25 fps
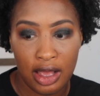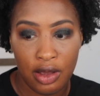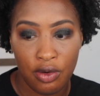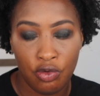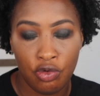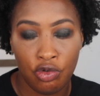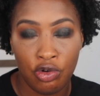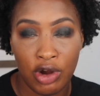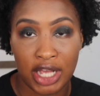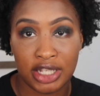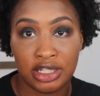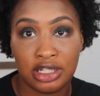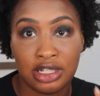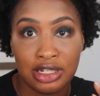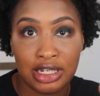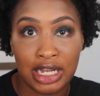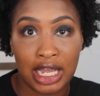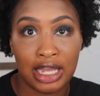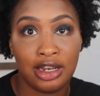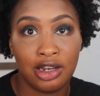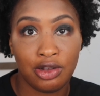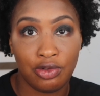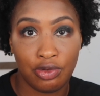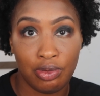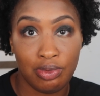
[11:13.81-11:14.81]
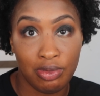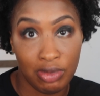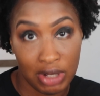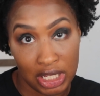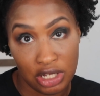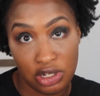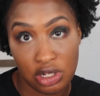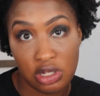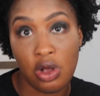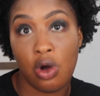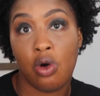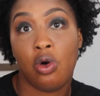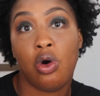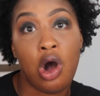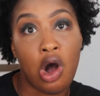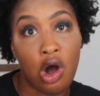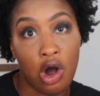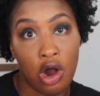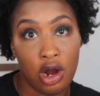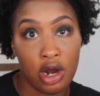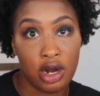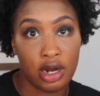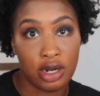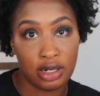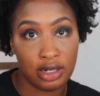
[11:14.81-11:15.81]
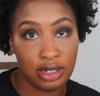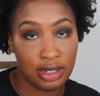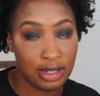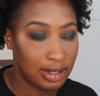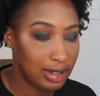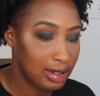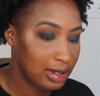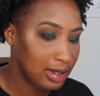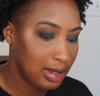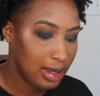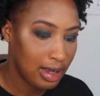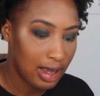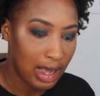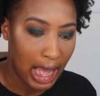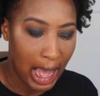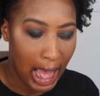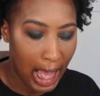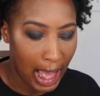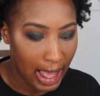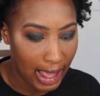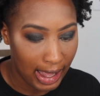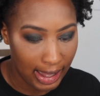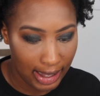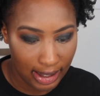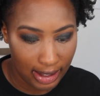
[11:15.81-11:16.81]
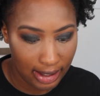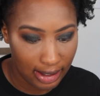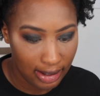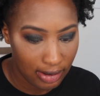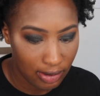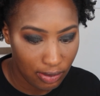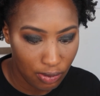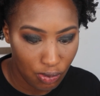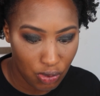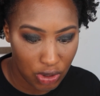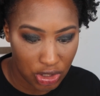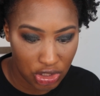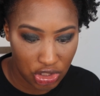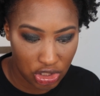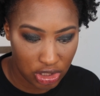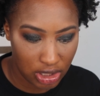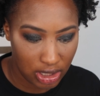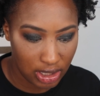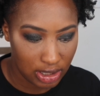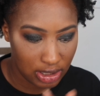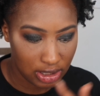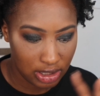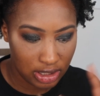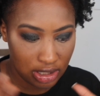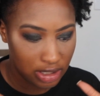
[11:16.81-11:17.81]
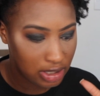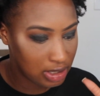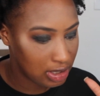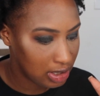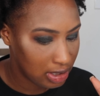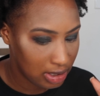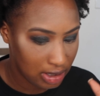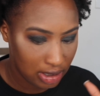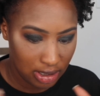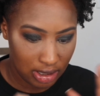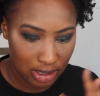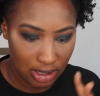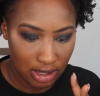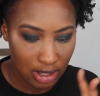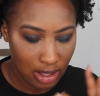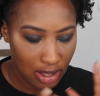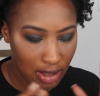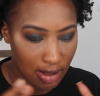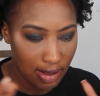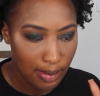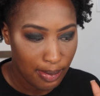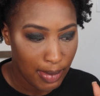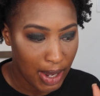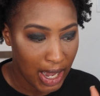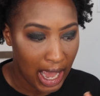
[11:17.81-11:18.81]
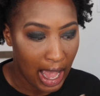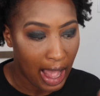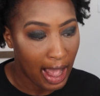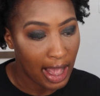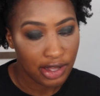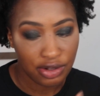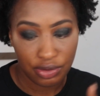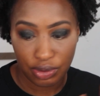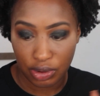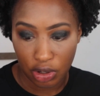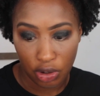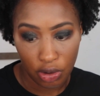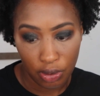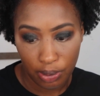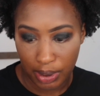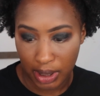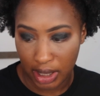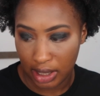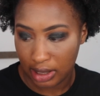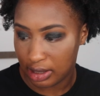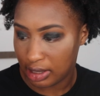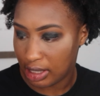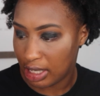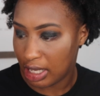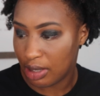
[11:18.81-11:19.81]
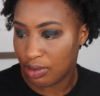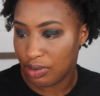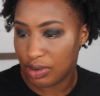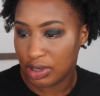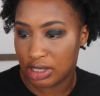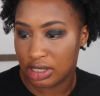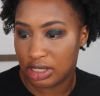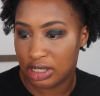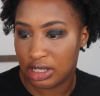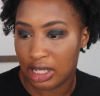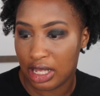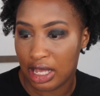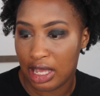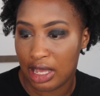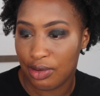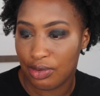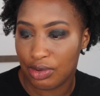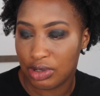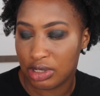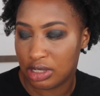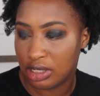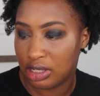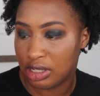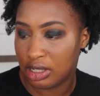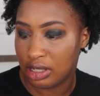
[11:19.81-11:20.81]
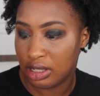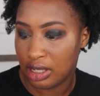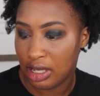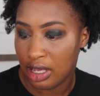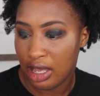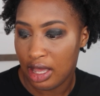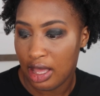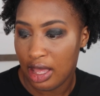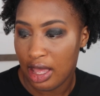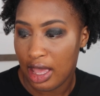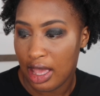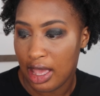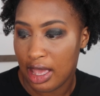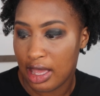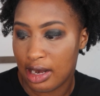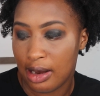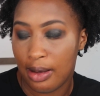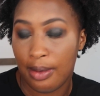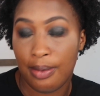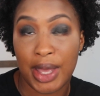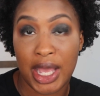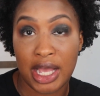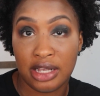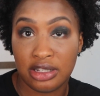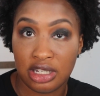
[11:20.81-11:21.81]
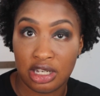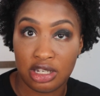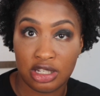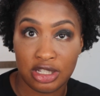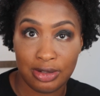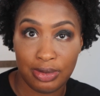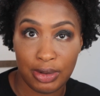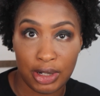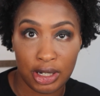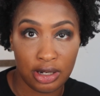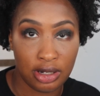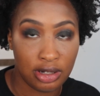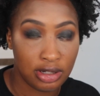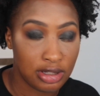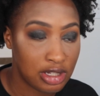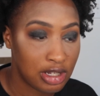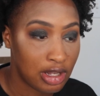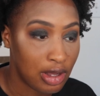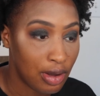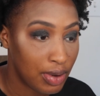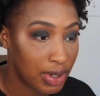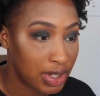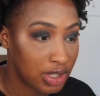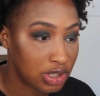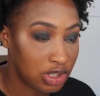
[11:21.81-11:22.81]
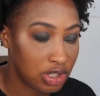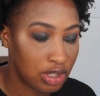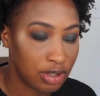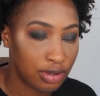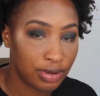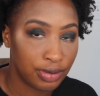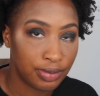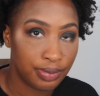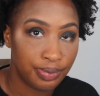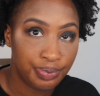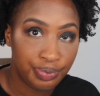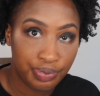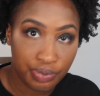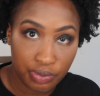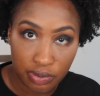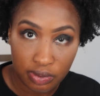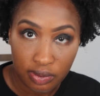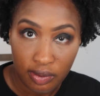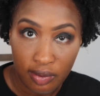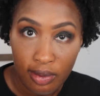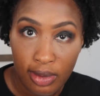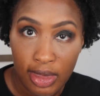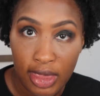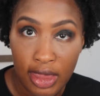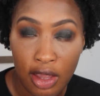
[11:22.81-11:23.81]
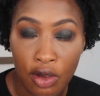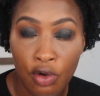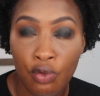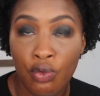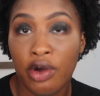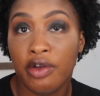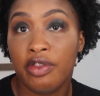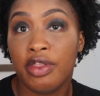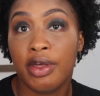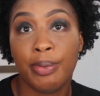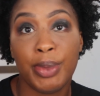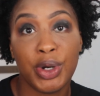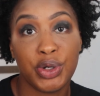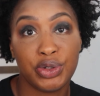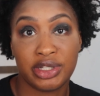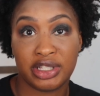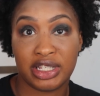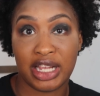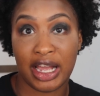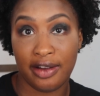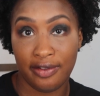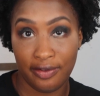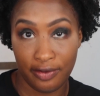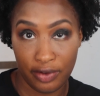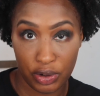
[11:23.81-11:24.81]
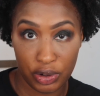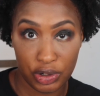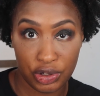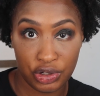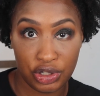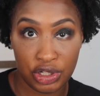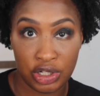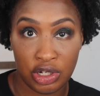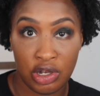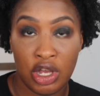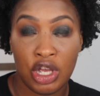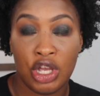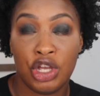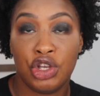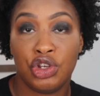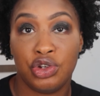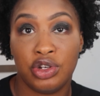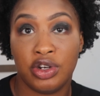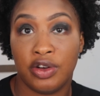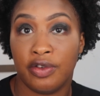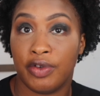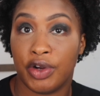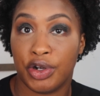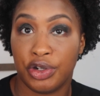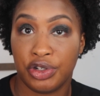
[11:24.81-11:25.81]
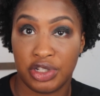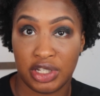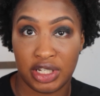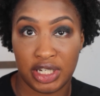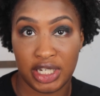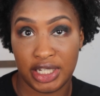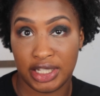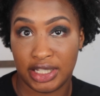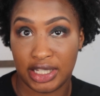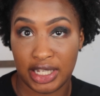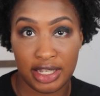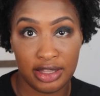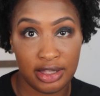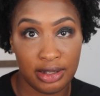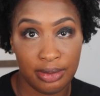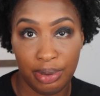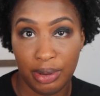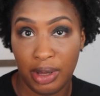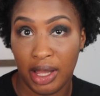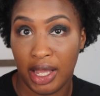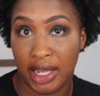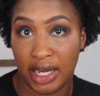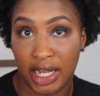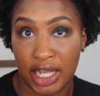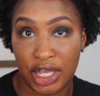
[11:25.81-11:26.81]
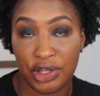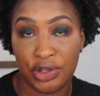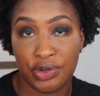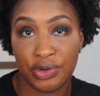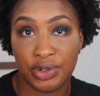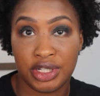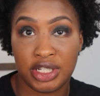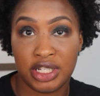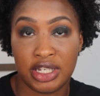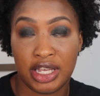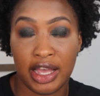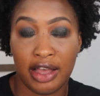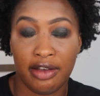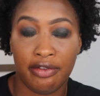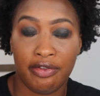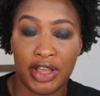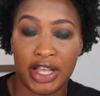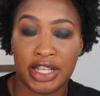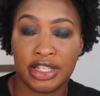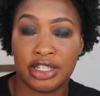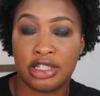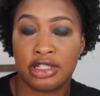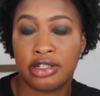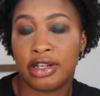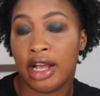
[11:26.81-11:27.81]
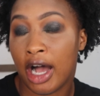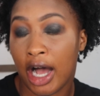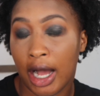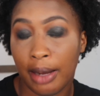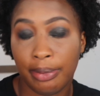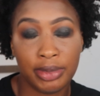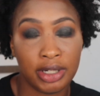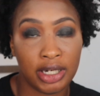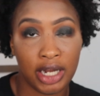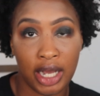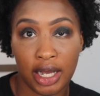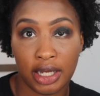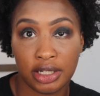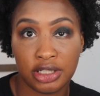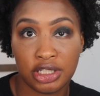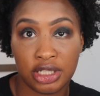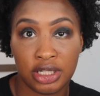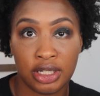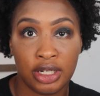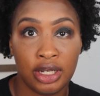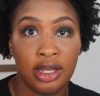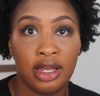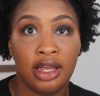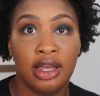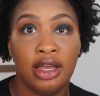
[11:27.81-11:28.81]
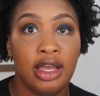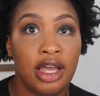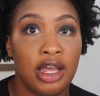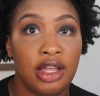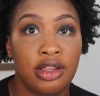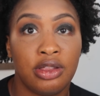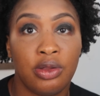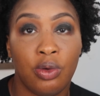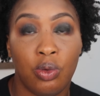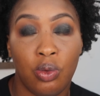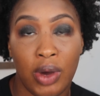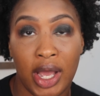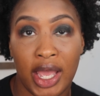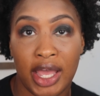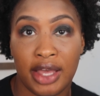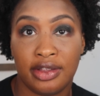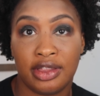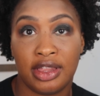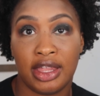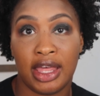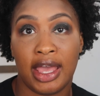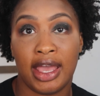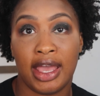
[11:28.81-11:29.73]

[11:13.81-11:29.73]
resonated with me so hard. I was just, my eyes were open. It was an amazing experience going to one of the most diverse universities in the planet. UCF is top-notch, and the way